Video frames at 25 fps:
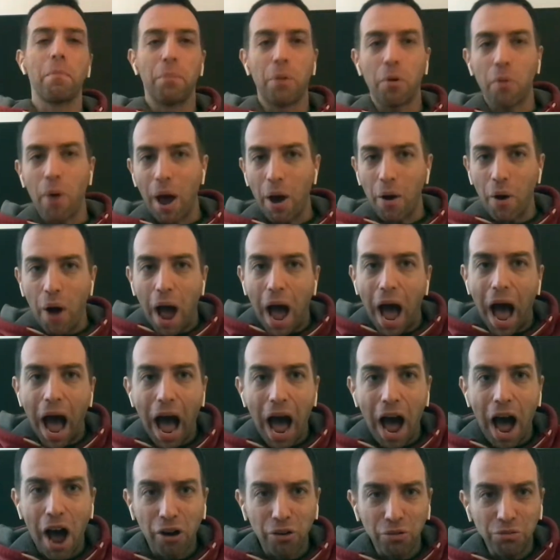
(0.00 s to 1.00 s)
well,
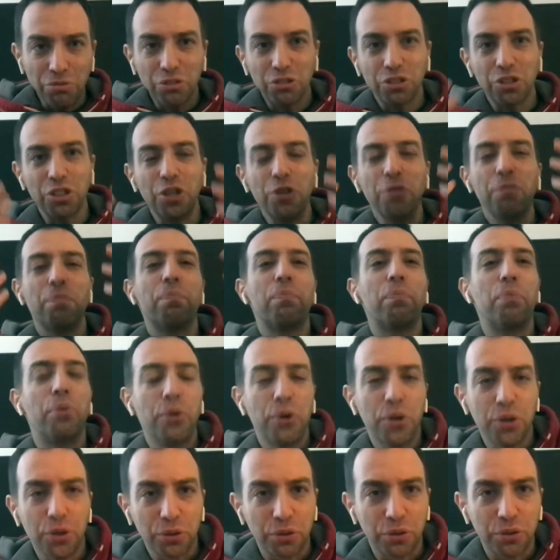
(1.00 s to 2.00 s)
how do you
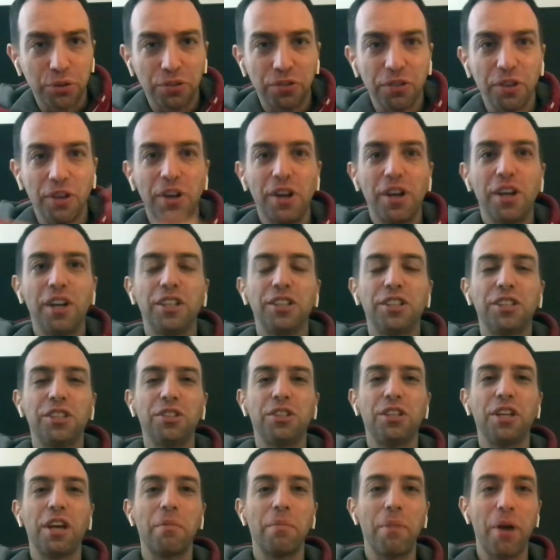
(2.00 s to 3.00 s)
prove to
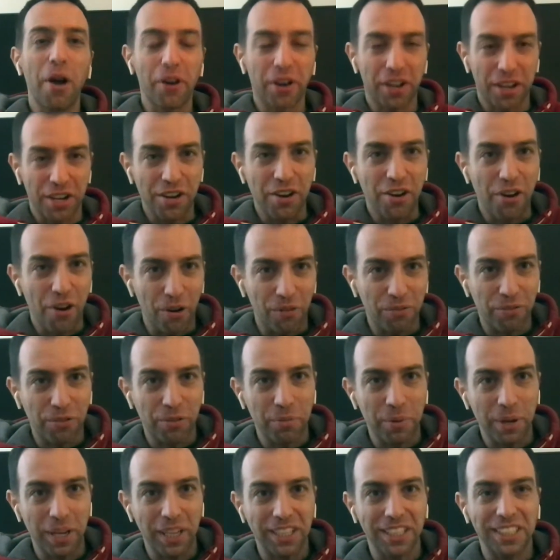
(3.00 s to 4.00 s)
the American
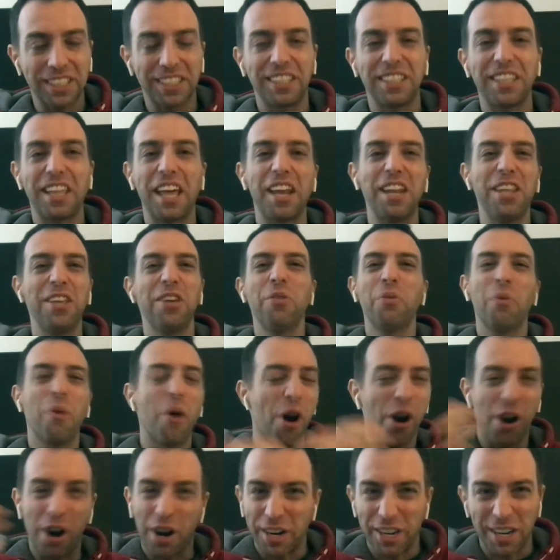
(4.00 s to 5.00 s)
government that you
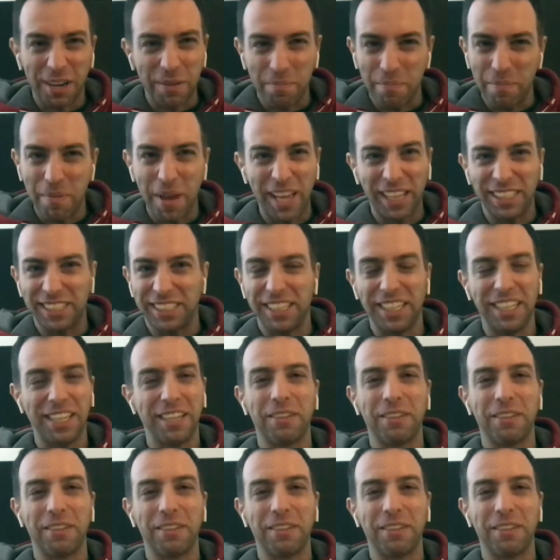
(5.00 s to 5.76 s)
are an amazing